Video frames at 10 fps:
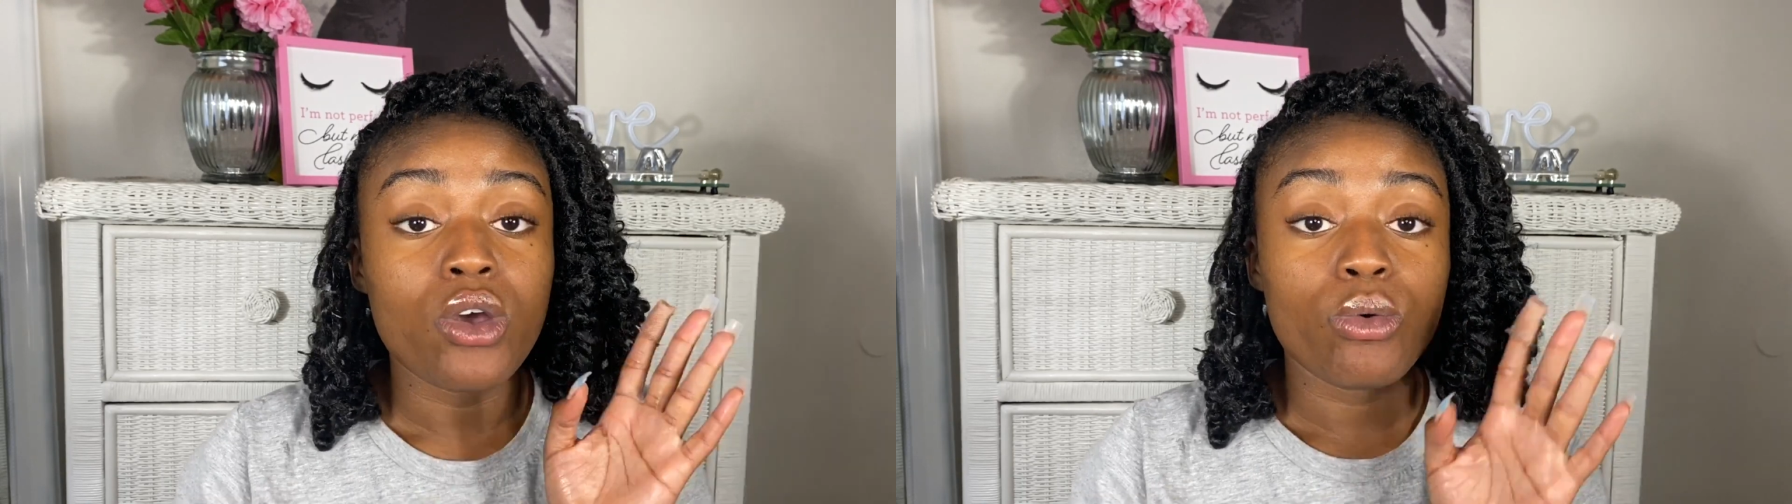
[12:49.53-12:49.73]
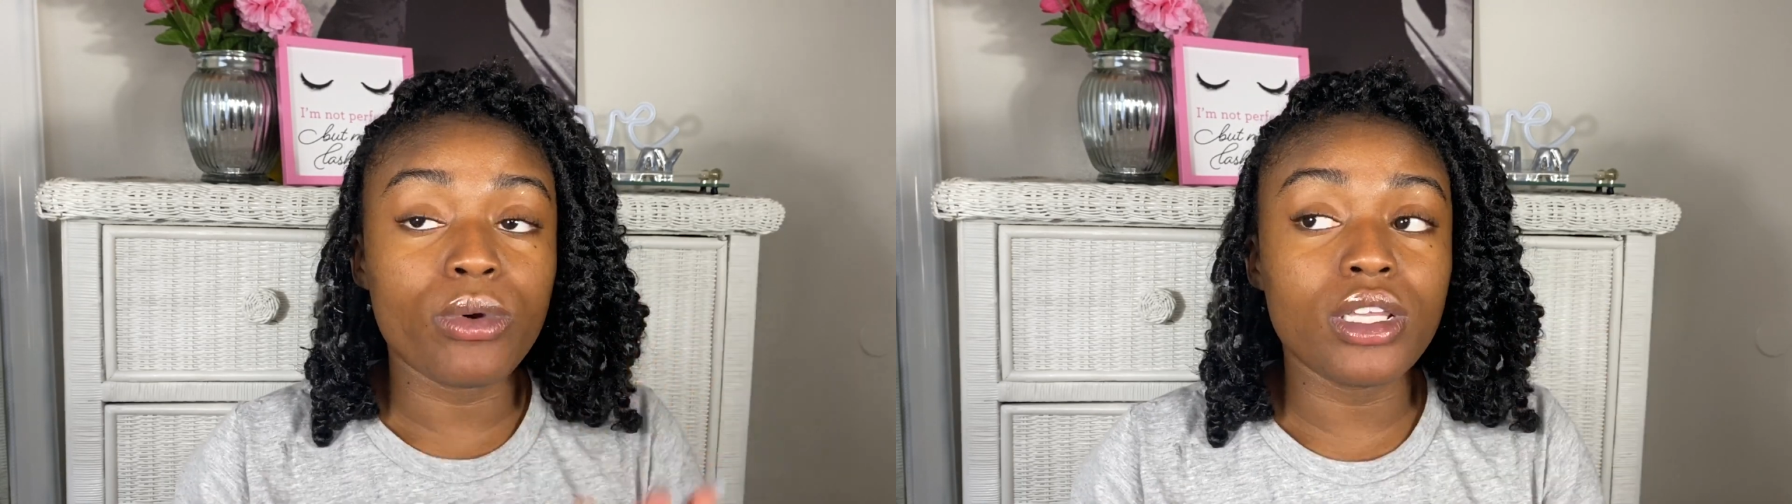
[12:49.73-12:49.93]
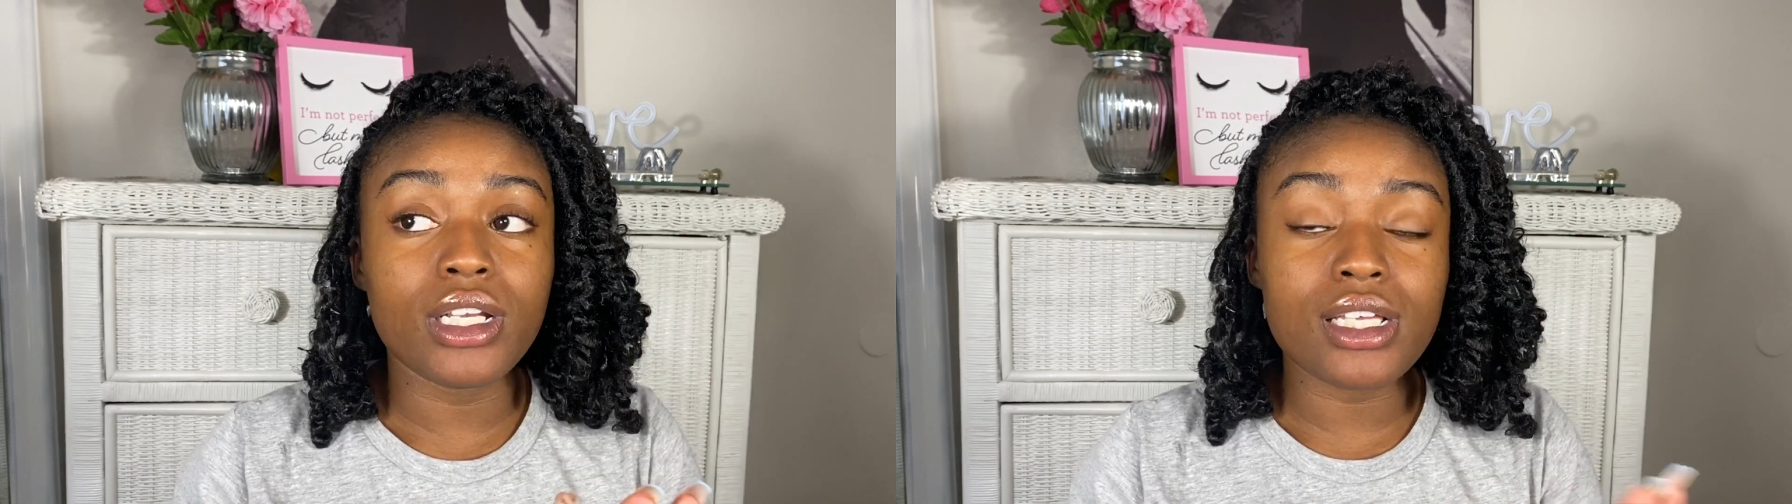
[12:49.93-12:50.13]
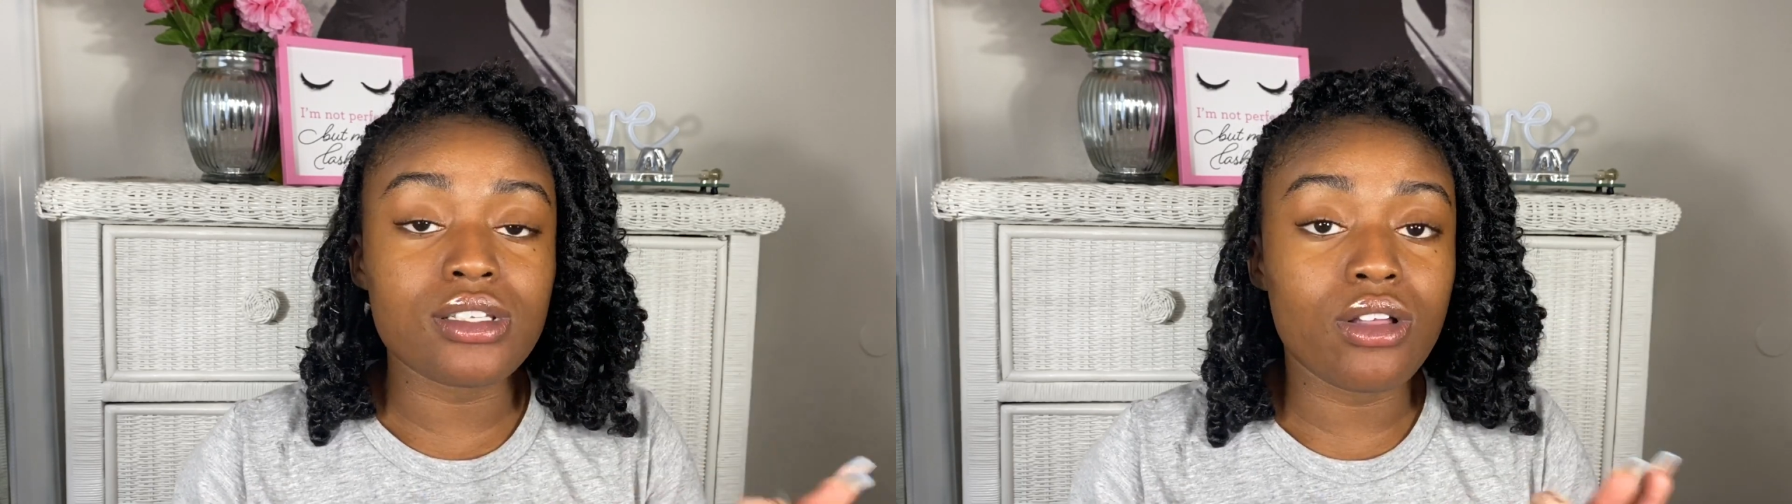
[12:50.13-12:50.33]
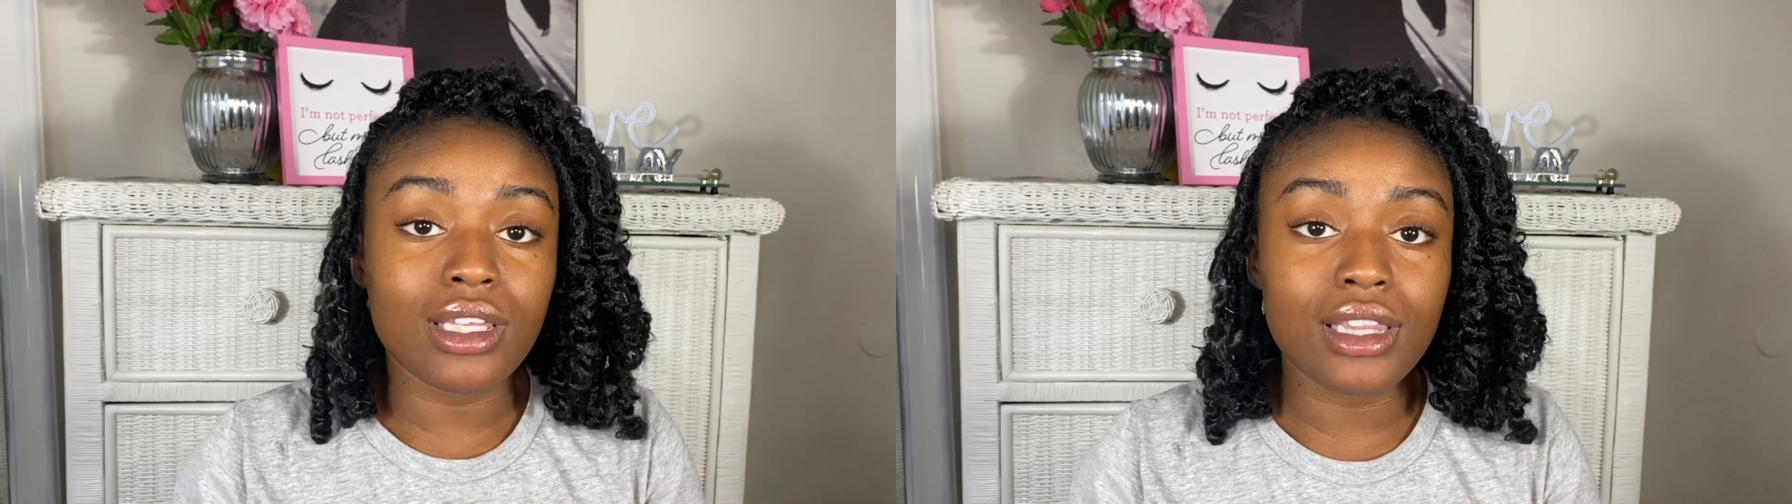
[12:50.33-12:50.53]
really that's the
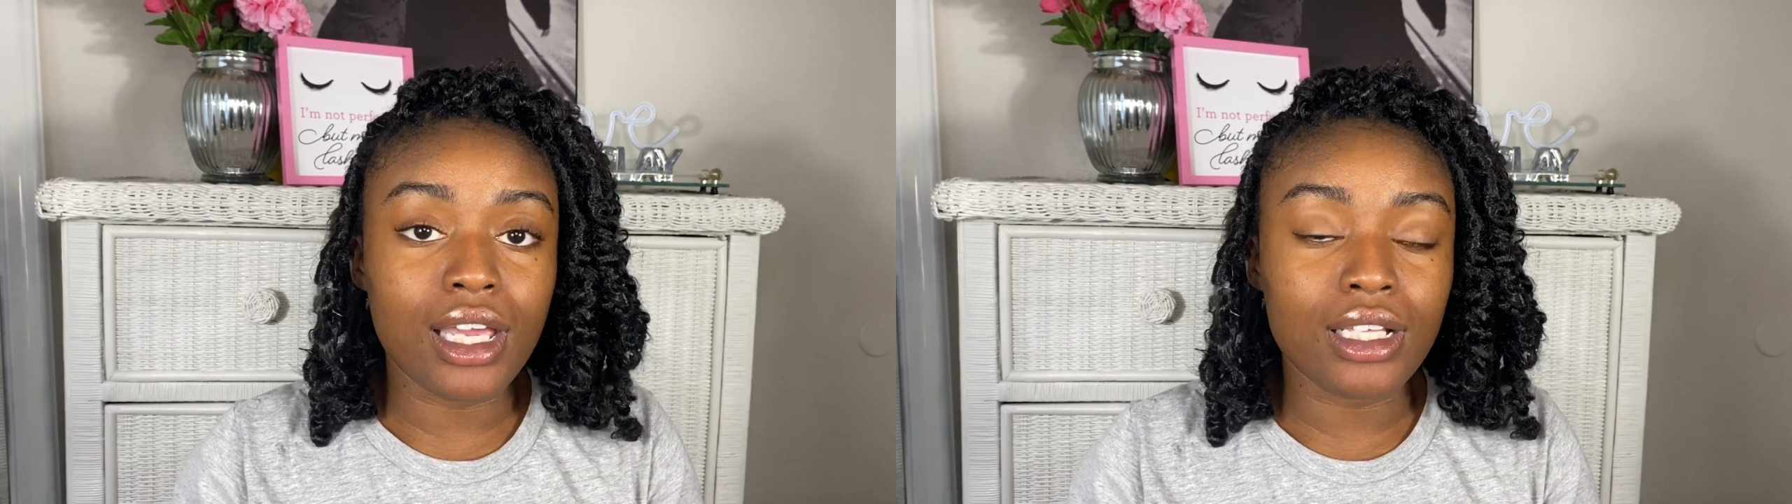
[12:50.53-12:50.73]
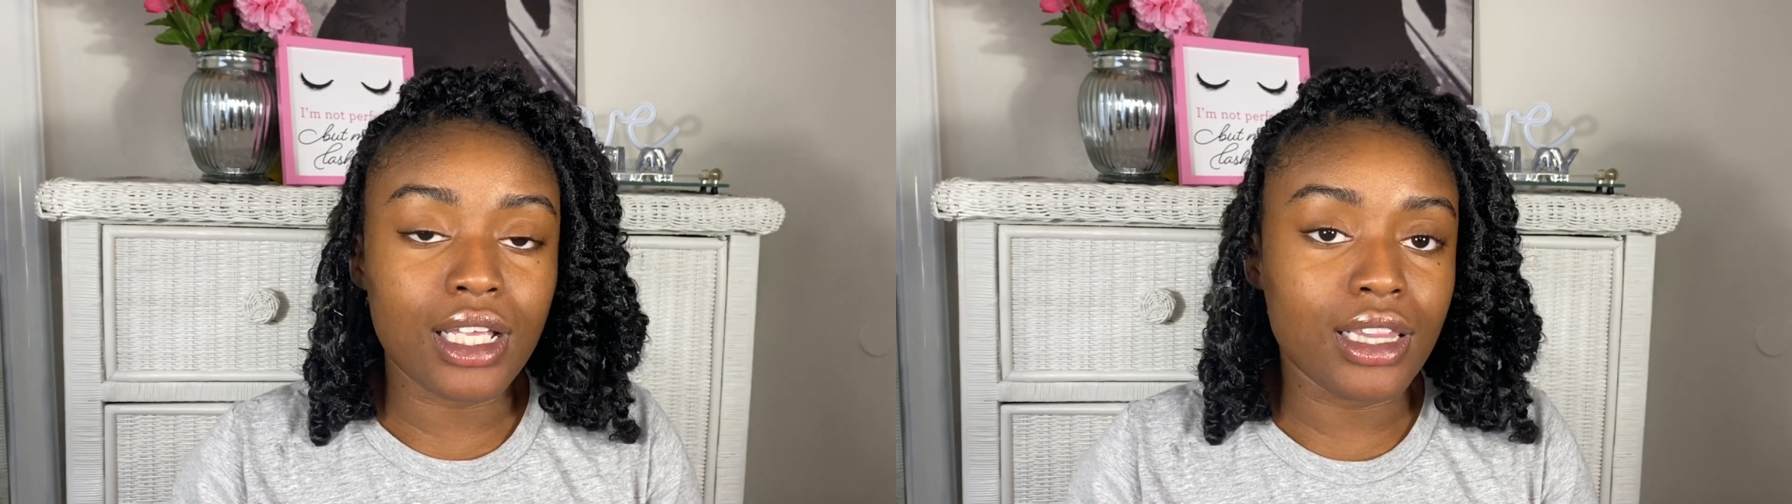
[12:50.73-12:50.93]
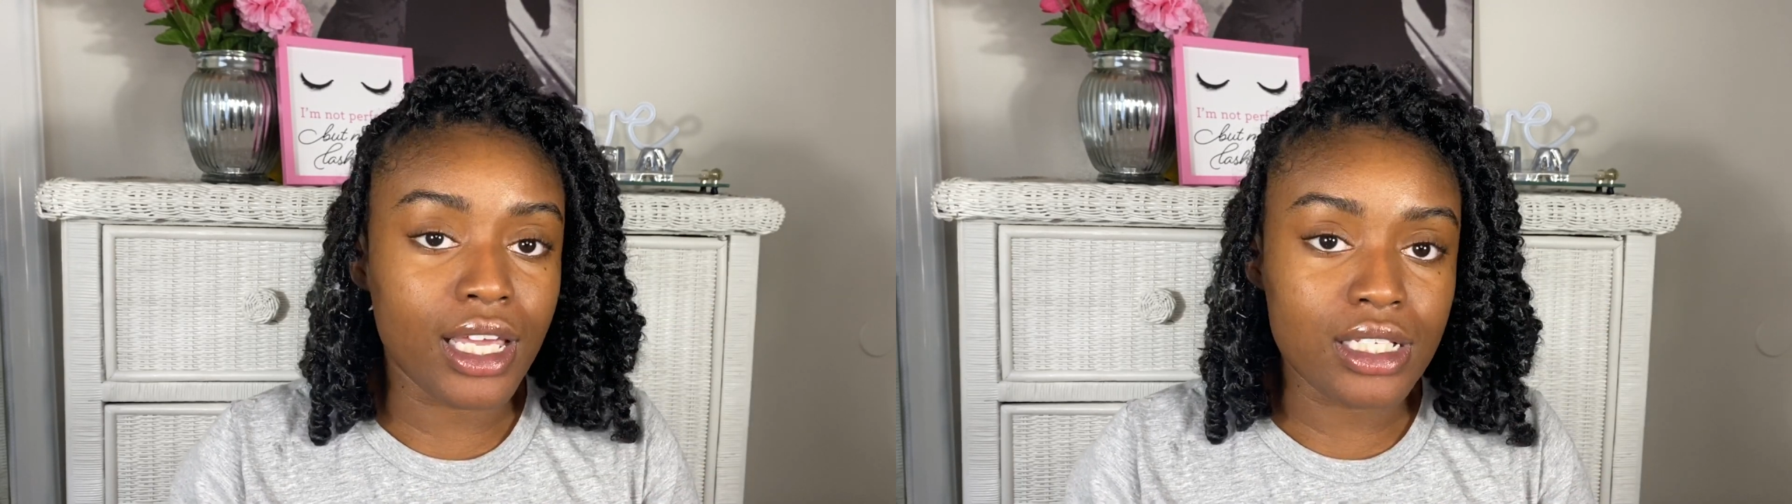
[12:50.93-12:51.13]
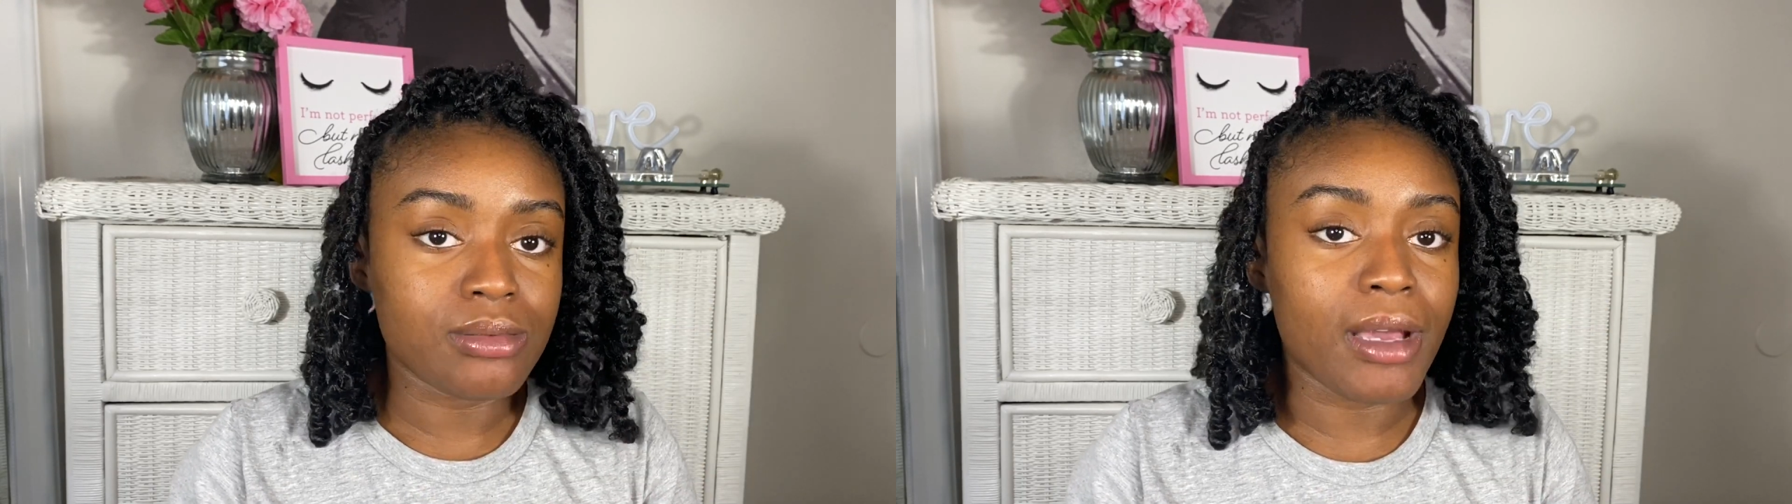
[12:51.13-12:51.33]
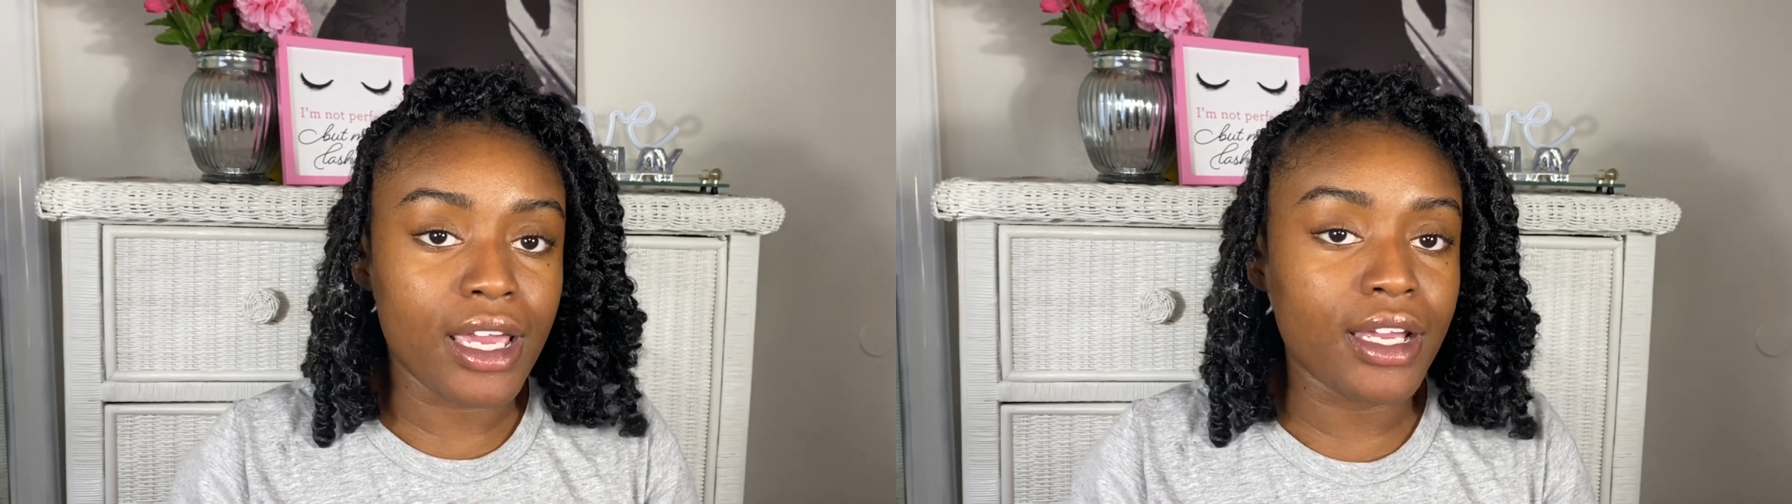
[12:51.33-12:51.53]
only thing that lays
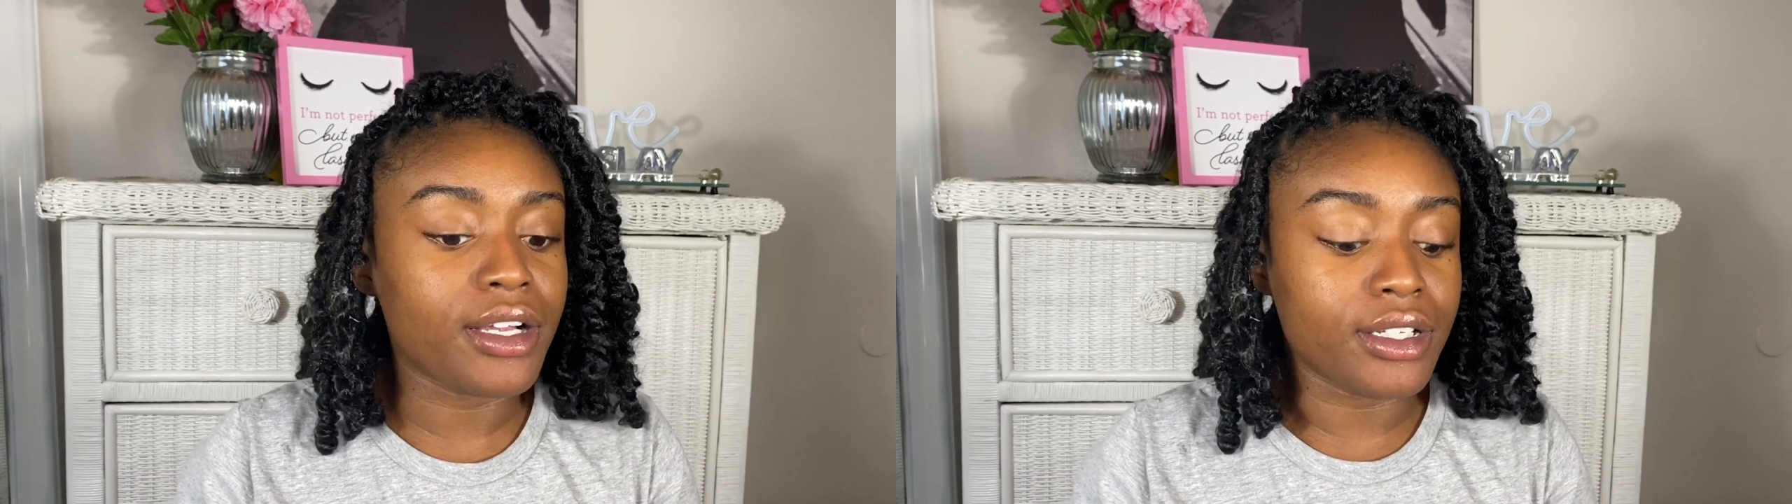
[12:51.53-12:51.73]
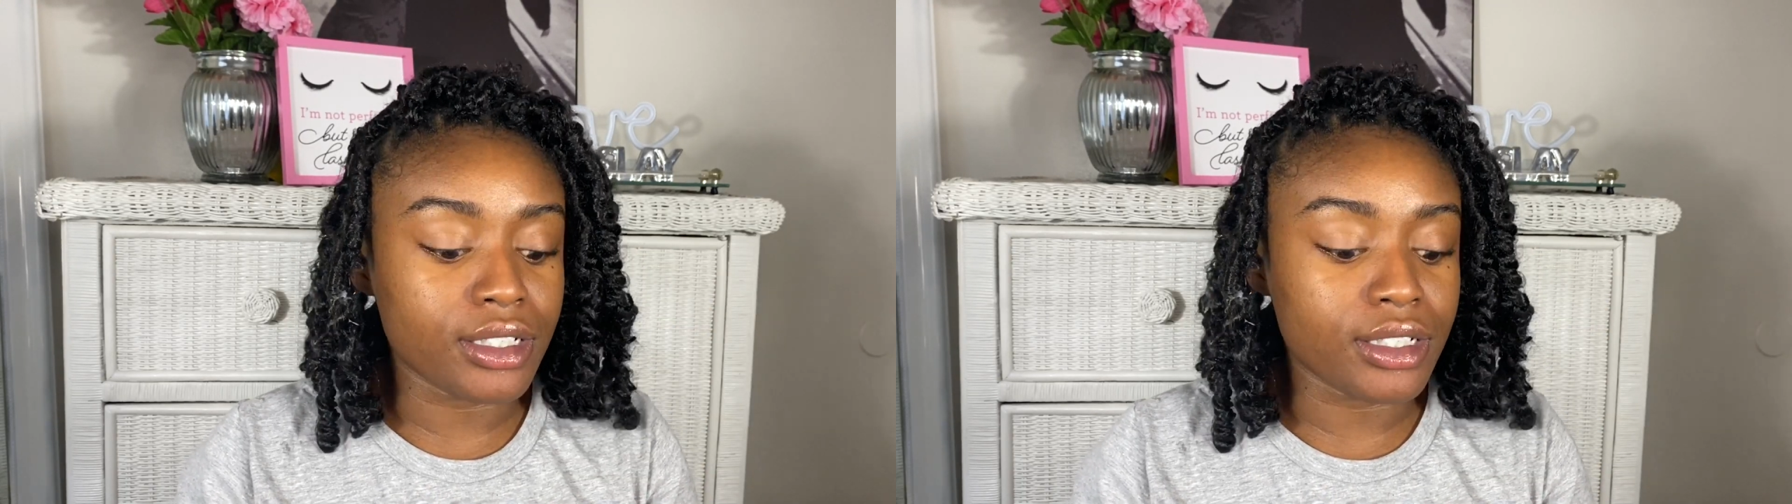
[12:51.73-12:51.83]
my hair